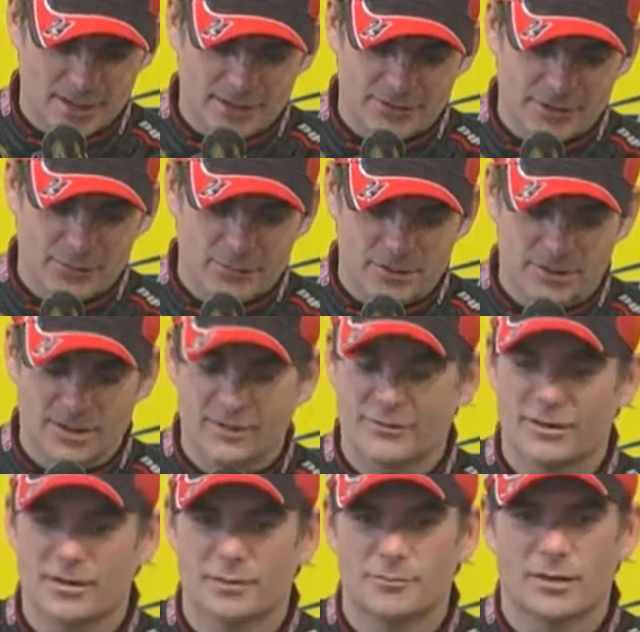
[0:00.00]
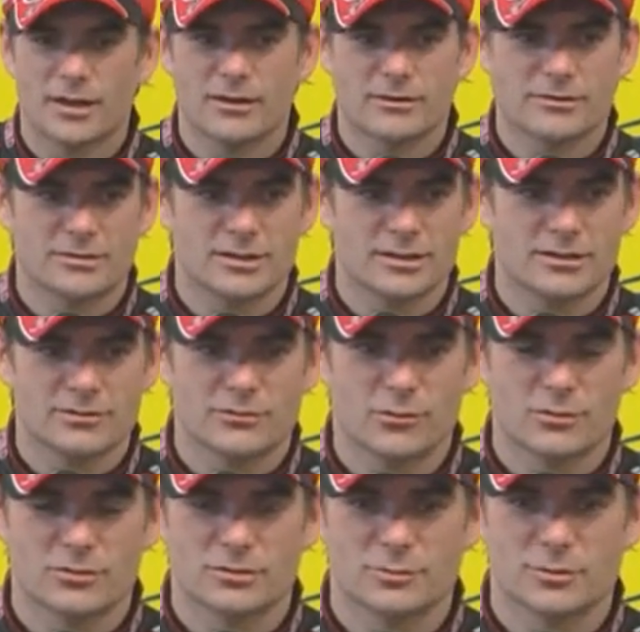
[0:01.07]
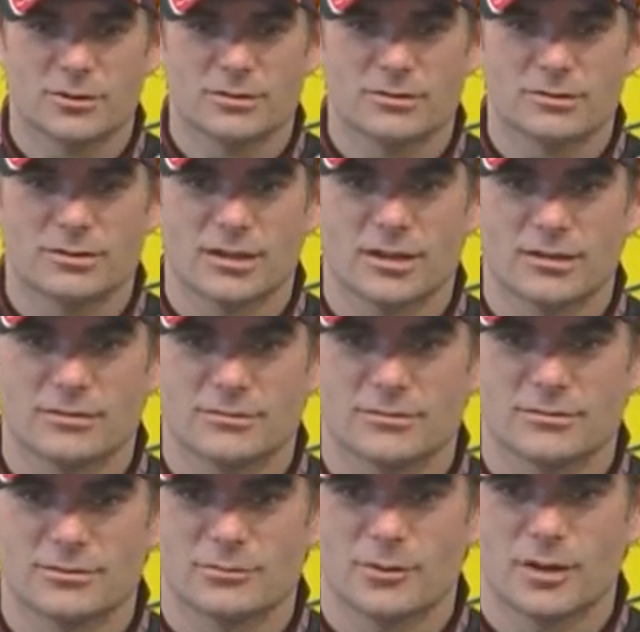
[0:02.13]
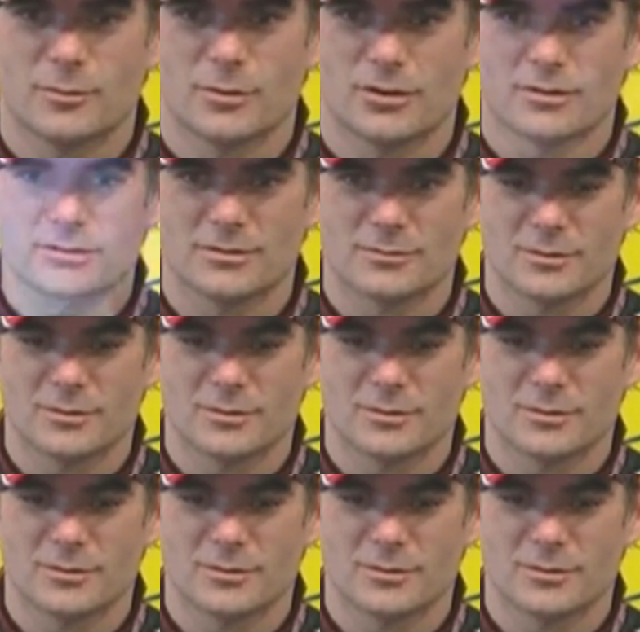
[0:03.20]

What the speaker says: thought we were going to have to come down and change 4 spring shocks and sway bars.